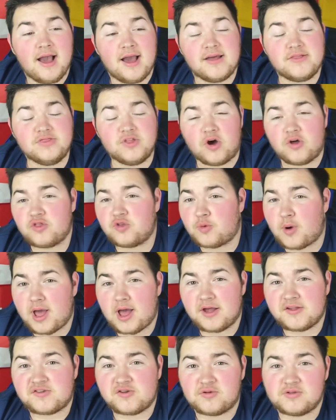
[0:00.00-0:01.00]
Not the way I
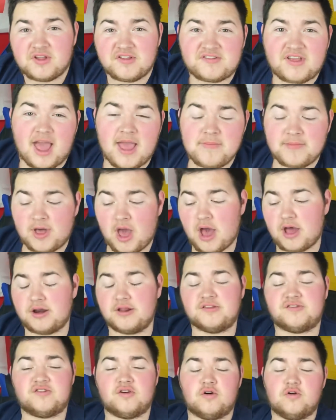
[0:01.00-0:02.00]
saw this game going
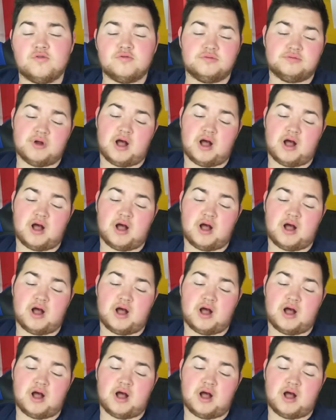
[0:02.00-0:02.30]
at all.